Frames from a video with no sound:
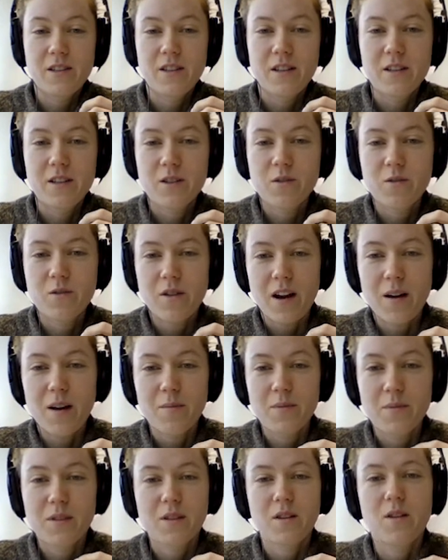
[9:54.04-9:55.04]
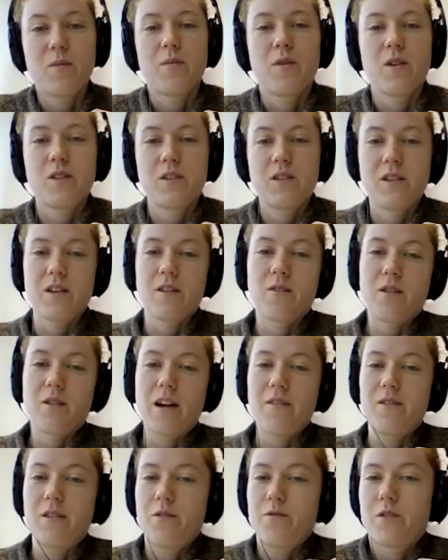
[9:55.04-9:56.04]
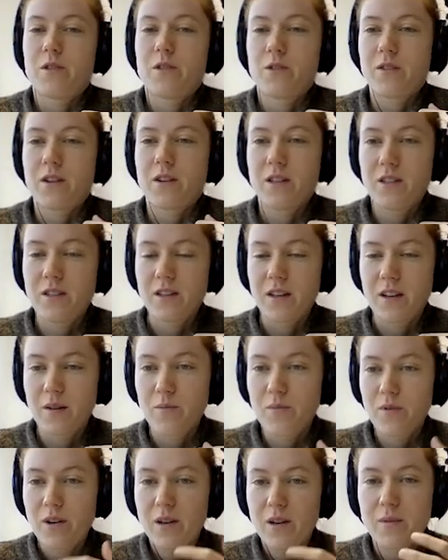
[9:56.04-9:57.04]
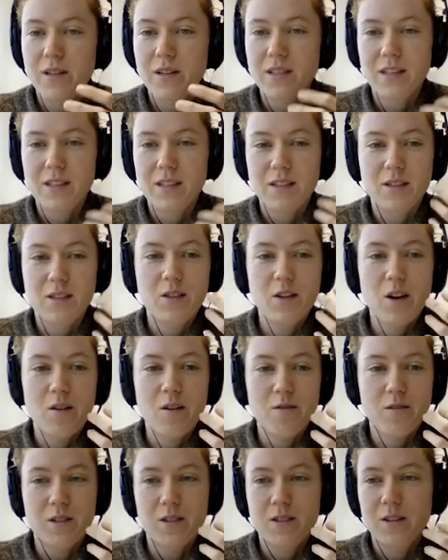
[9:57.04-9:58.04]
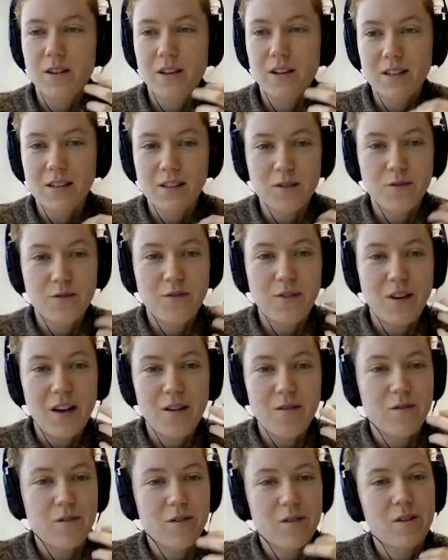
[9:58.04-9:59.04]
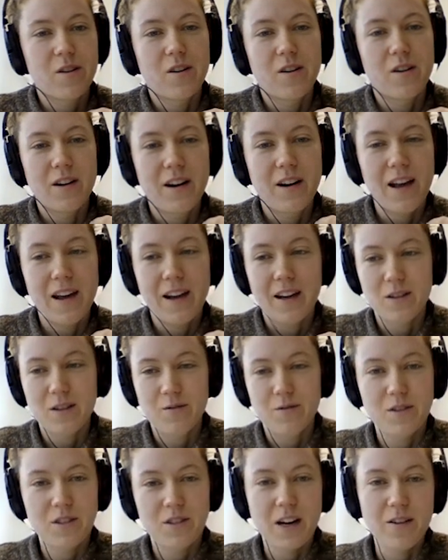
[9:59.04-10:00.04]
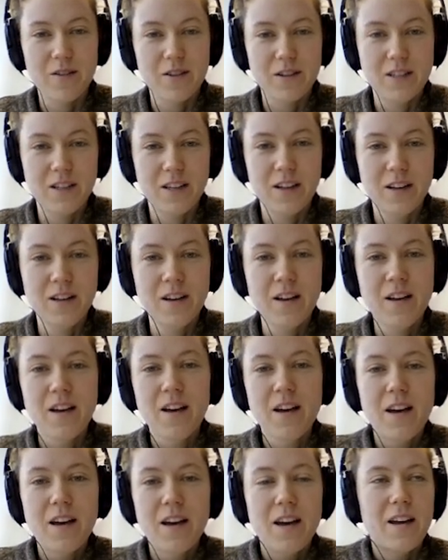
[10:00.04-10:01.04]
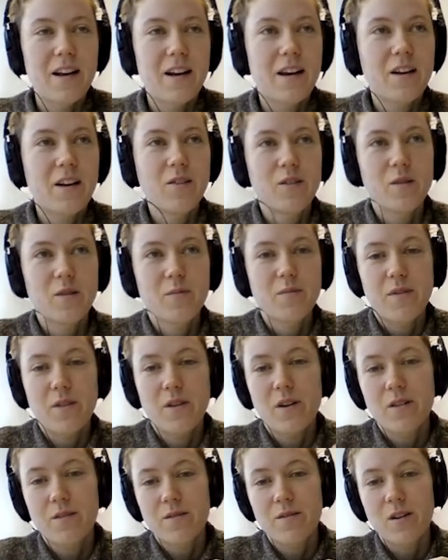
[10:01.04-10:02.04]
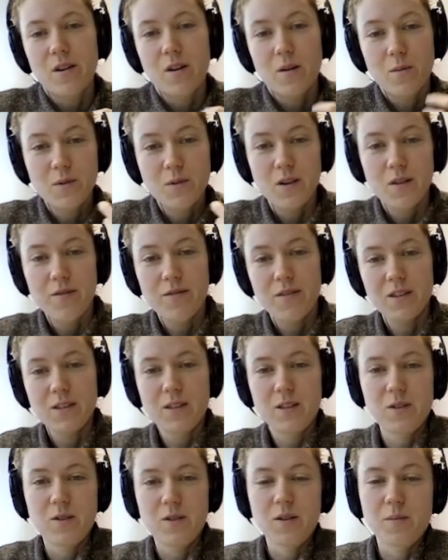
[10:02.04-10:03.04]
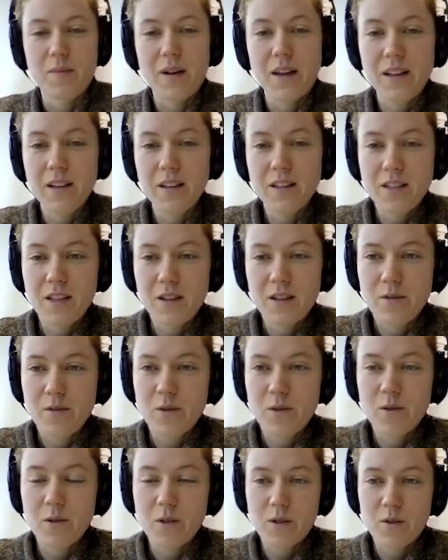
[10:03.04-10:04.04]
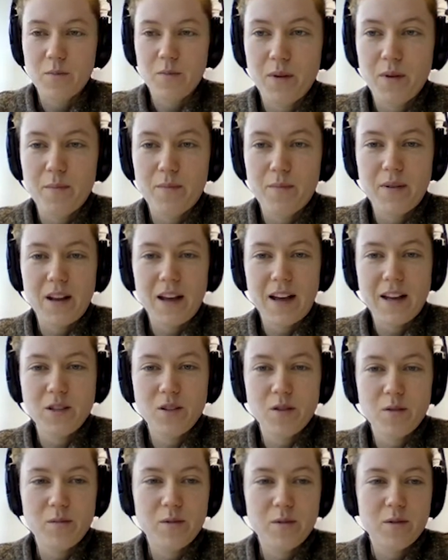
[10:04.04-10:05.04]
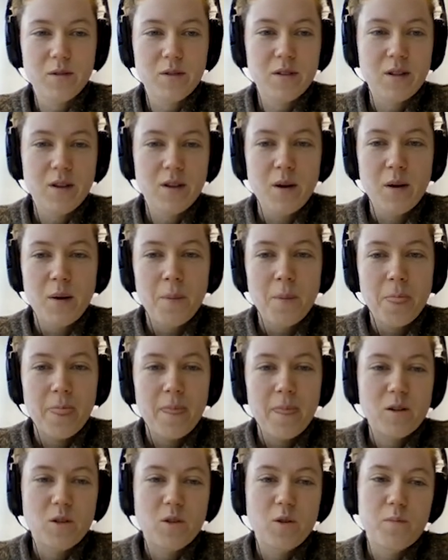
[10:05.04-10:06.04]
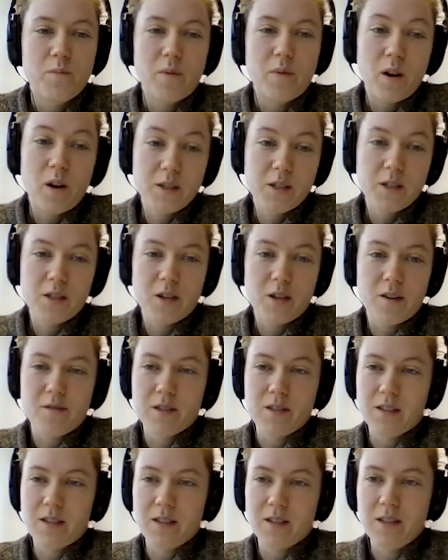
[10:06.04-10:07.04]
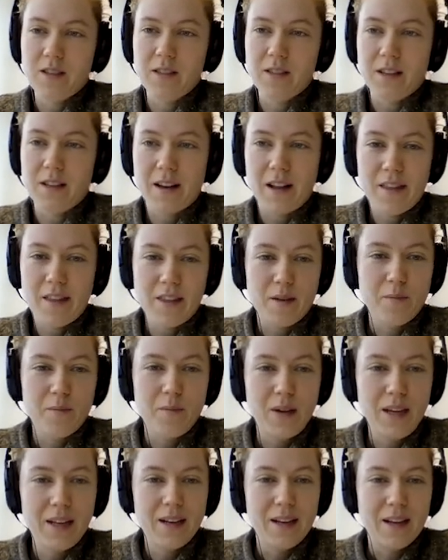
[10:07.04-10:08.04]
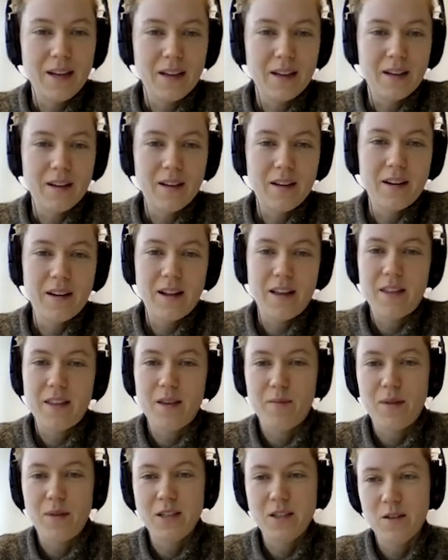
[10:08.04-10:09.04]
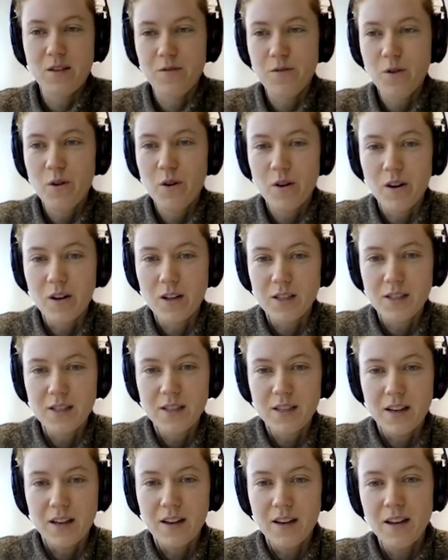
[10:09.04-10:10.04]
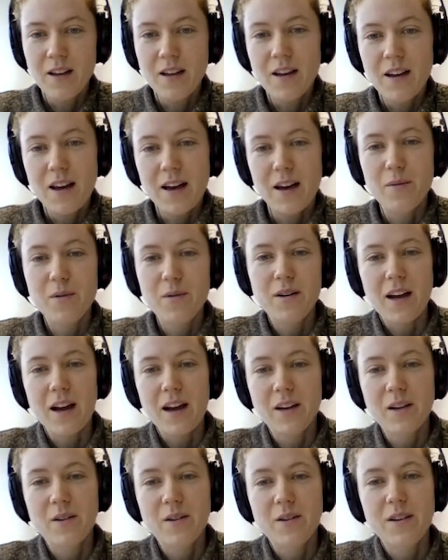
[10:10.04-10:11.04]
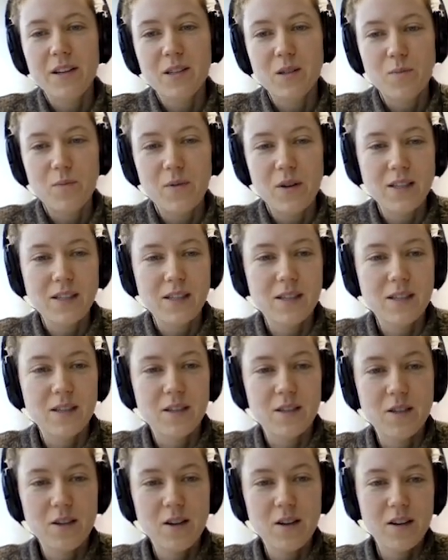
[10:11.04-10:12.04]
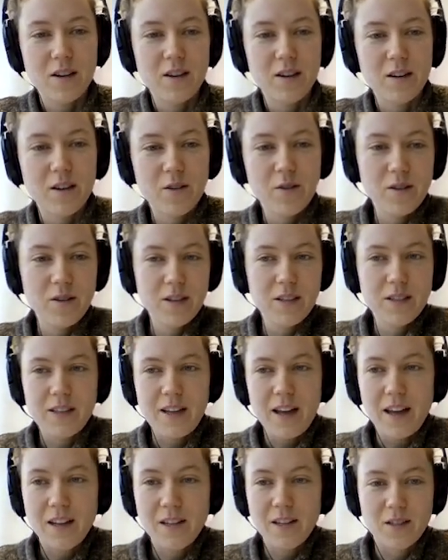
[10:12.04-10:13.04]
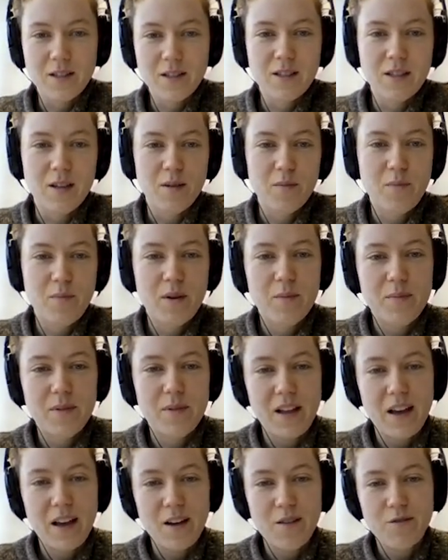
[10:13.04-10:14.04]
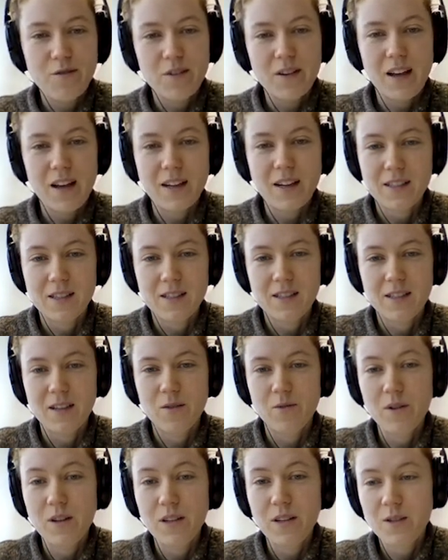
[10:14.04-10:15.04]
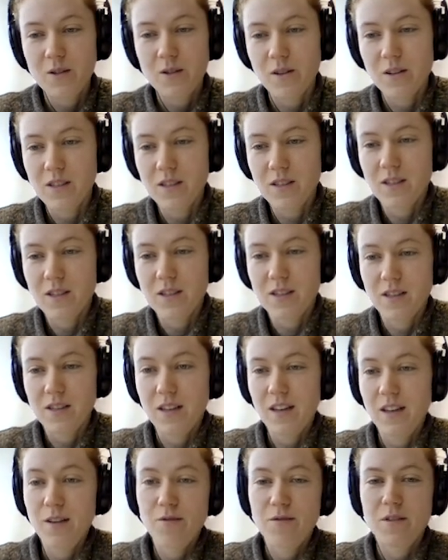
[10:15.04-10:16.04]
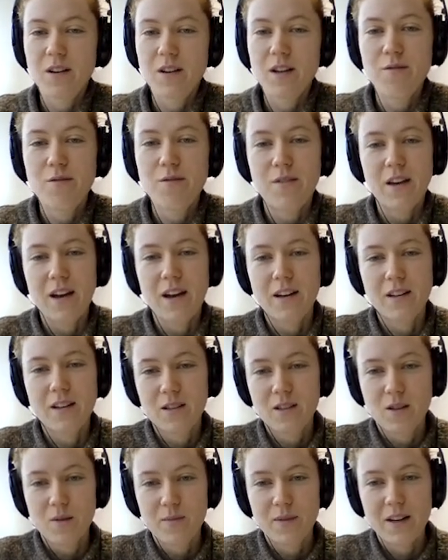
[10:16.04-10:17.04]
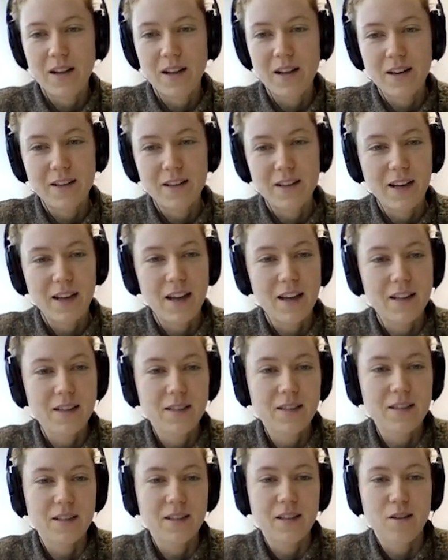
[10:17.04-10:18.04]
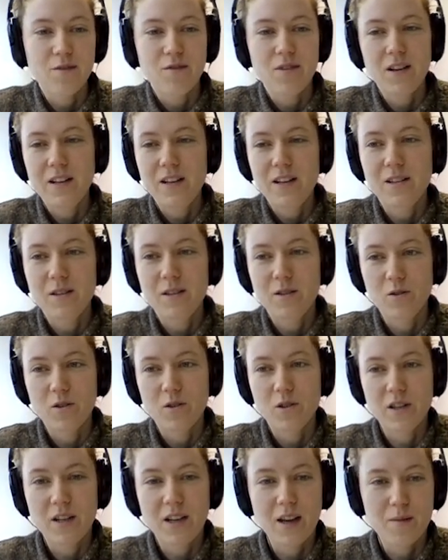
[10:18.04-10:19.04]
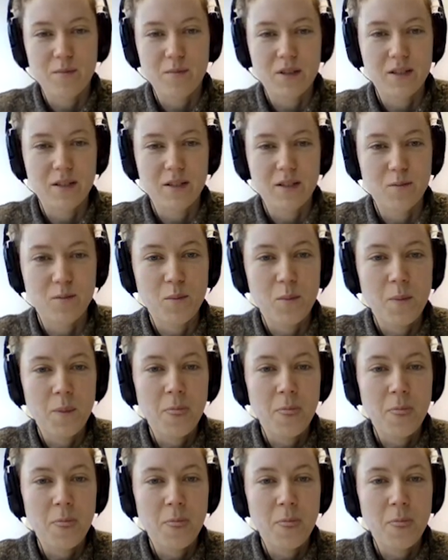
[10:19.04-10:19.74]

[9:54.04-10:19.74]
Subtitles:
she describes commercial arrival infrastructuring pretty much as a service, not as a favor or an act of charity. And I could observe this during many interviews. people attribute to board services another meaning, another matter of course. I would argue it expresses a certain increased agency people have in accessing resources, even if they are discriminated against and have little social capital.